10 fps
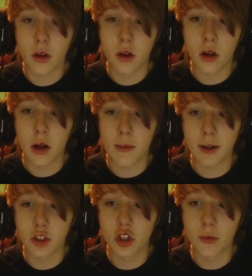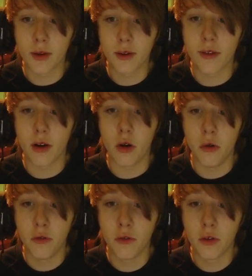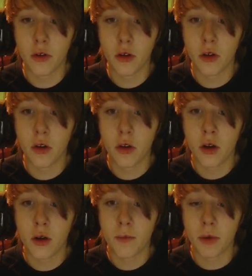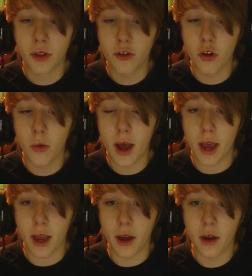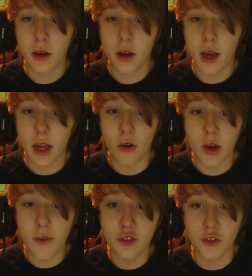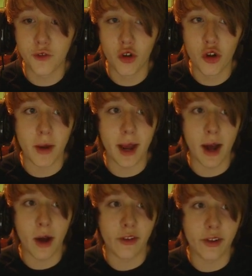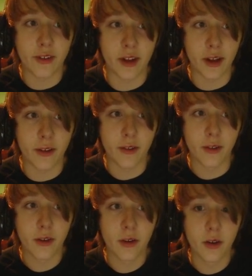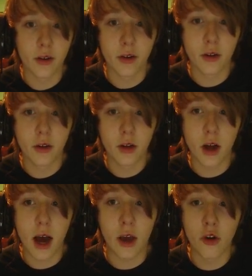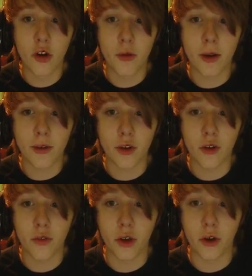I'm not sure myself, but there's a way, and a leaf just flew in my house. That's nice. I don't know myself, though.